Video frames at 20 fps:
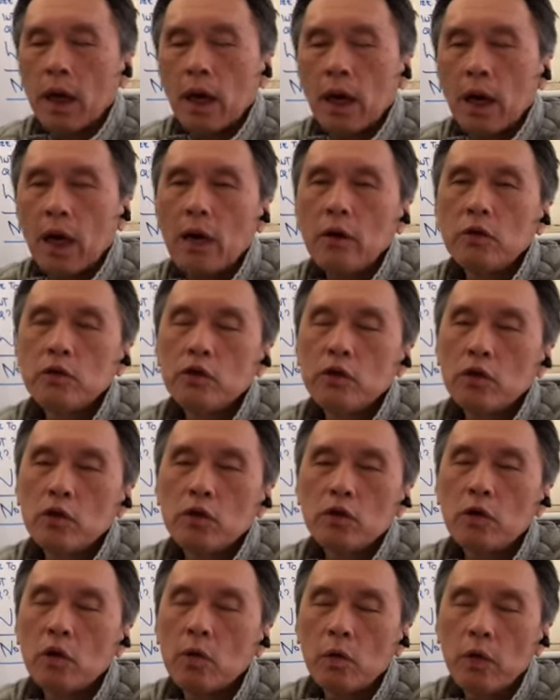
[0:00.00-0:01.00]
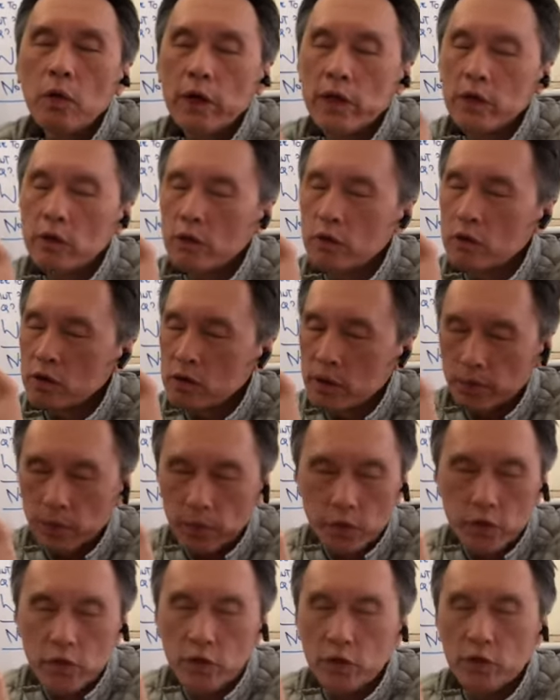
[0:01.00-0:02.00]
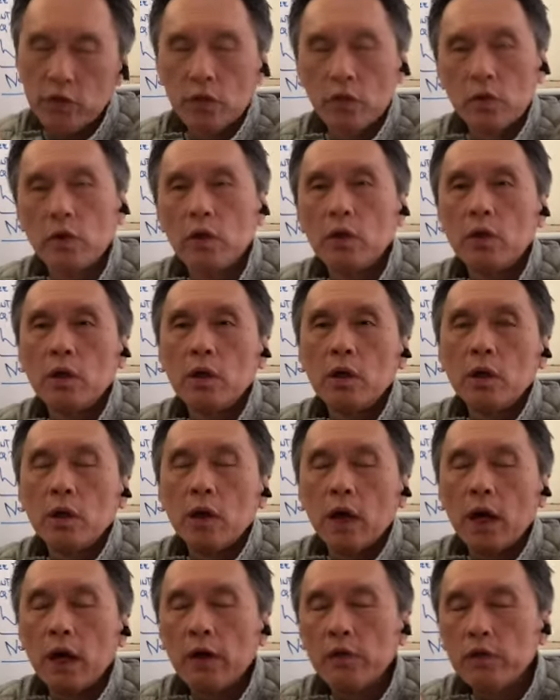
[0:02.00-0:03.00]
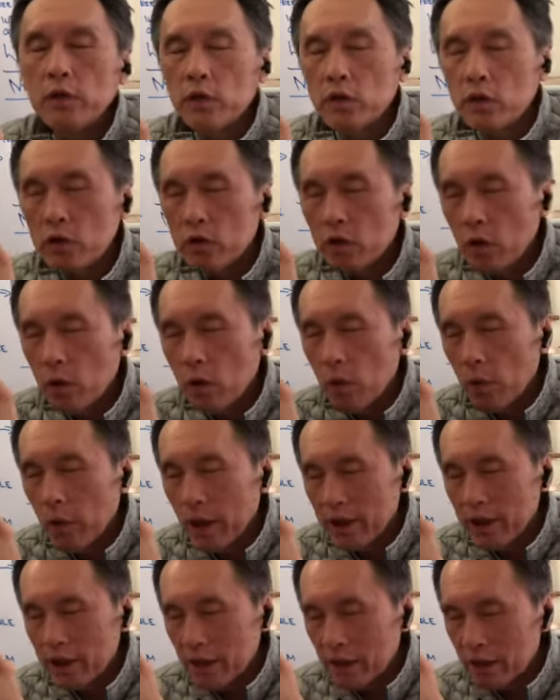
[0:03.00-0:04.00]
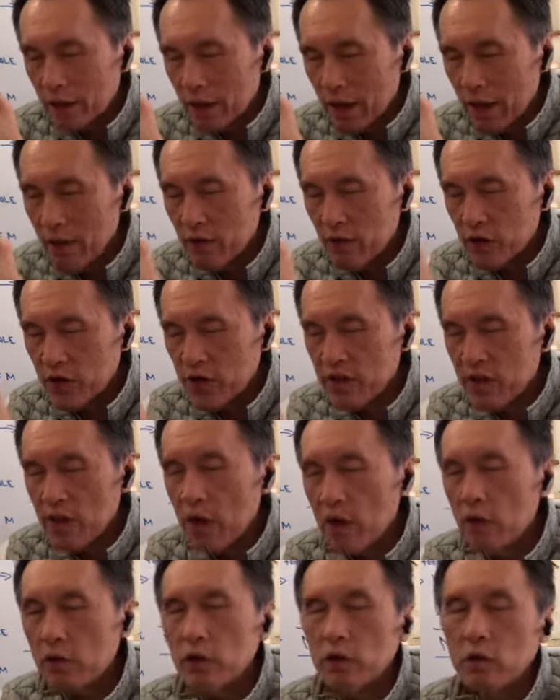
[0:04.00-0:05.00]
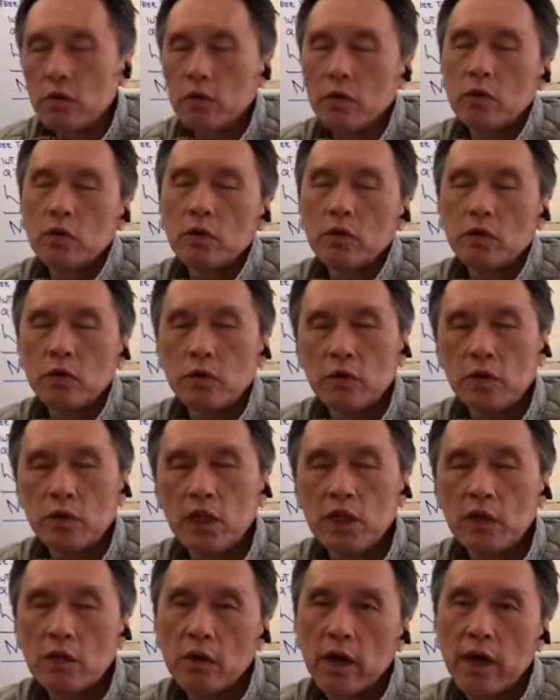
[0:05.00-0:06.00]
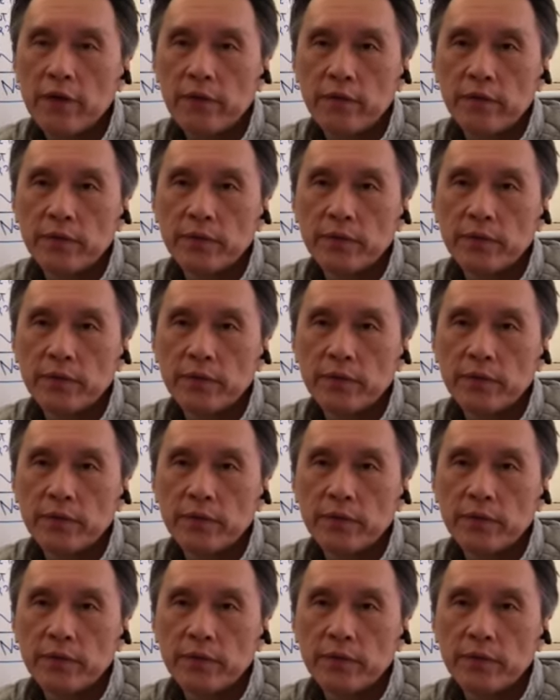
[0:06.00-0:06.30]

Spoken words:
how do you know what you're supposed to do? How do you know what kind of result you need to have?